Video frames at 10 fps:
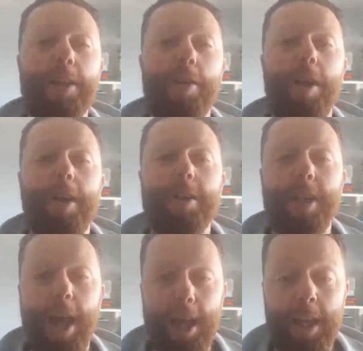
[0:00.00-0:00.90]
So, like I
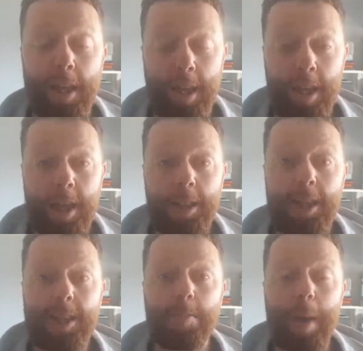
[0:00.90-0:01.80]
say,
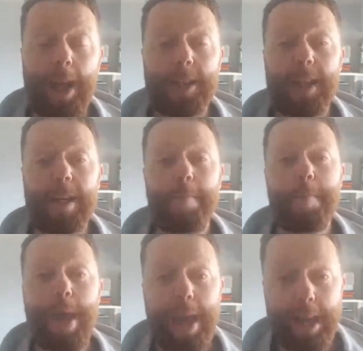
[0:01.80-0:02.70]
this is basically
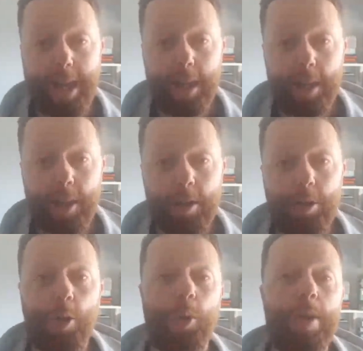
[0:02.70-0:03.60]
me
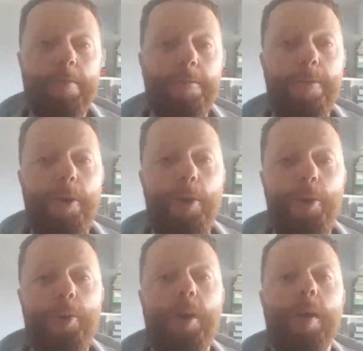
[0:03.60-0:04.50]
talking
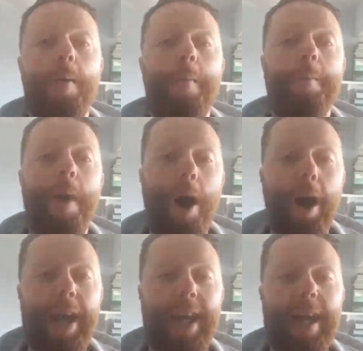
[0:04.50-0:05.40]
through
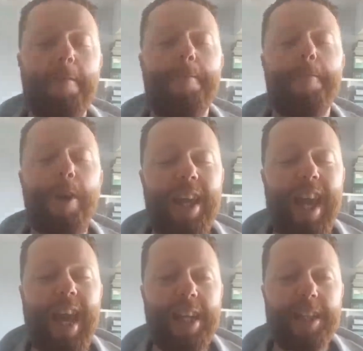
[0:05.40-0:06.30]
my free
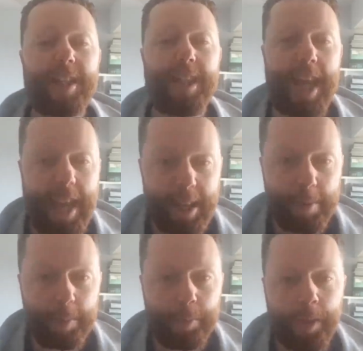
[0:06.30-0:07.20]
hit
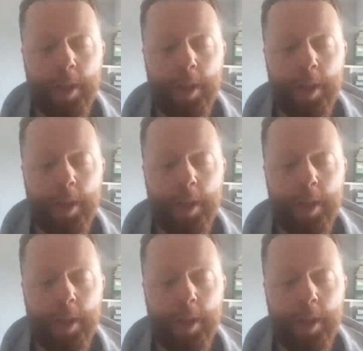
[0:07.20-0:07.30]
team.